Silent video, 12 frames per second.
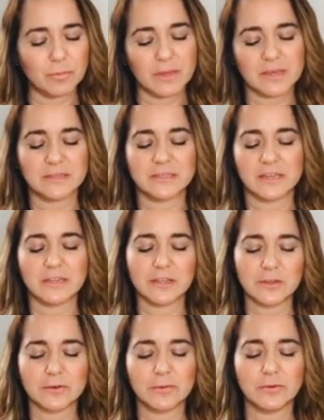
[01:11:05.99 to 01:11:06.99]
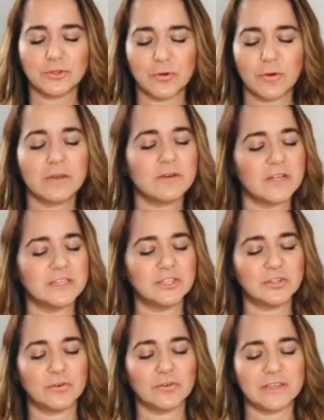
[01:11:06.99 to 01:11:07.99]
because the new you are gonna
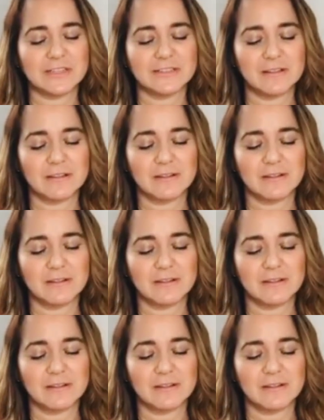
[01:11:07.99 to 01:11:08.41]
enjoy it